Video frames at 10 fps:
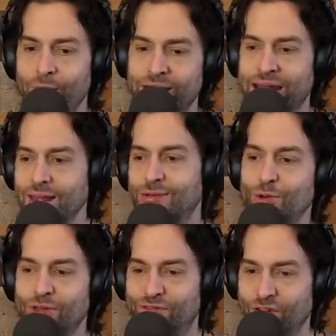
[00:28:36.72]
get
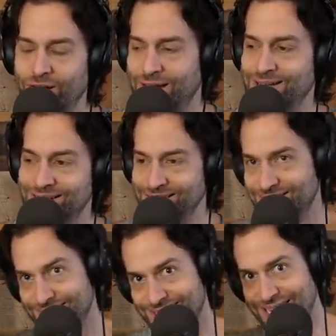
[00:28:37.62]
through the fucking
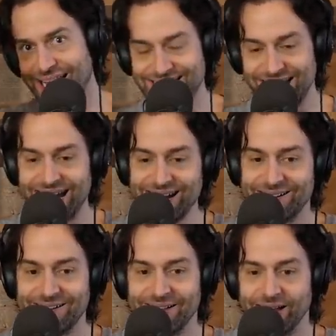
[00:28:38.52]
TSA,
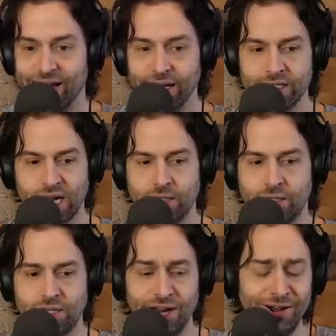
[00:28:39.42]
and he's like,
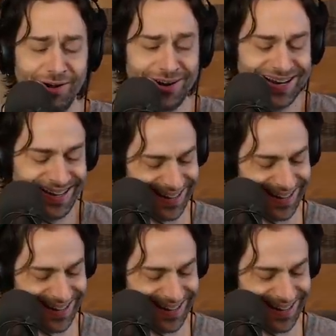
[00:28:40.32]
dude.